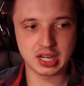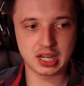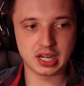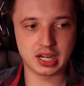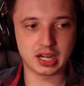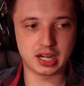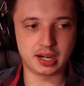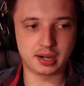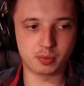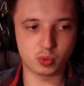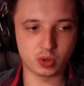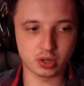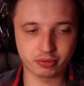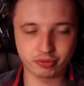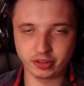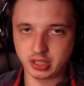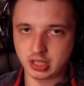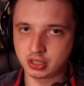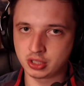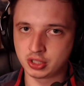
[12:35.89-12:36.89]
One
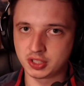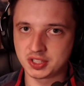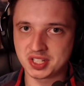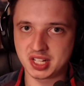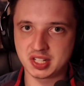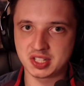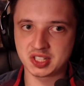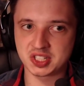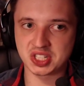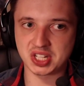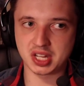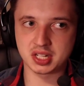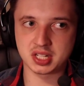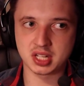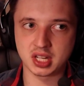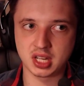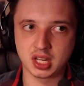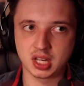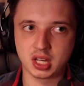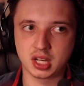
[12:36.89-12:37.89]
thing I could say is that
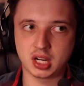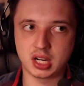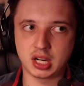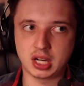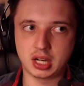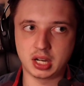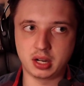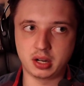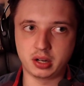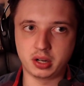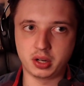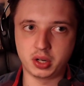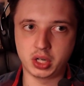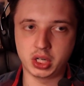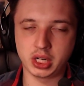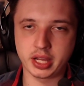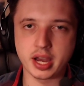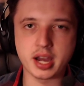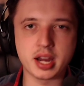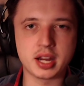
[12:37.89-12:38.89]

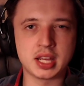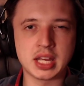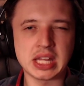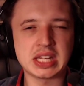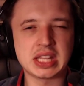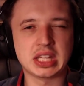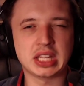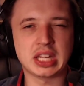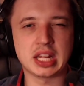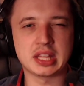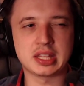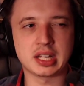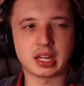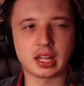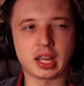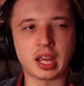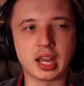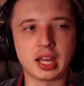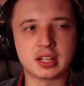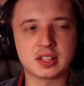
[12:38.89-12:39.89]
earlier I hinted at that I
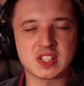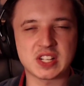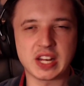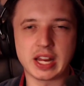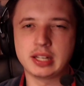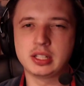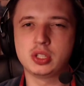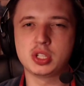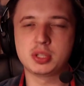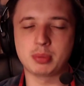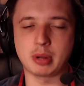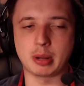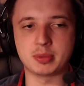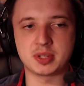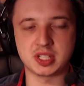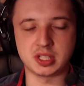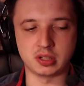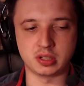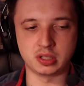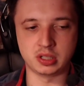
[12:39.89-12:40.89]
had slight goosebumps
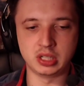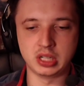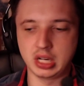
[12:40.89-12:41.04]
here,